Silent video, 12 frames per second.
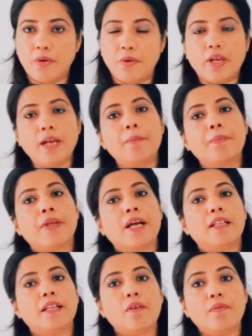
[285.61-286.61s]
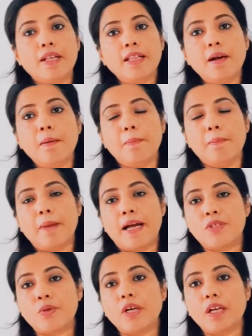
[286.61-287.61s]
Okay, then when the
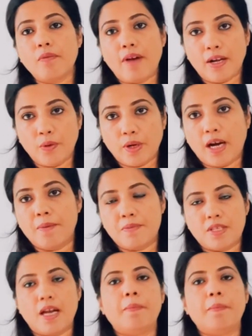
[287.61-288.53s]
maturity value comes,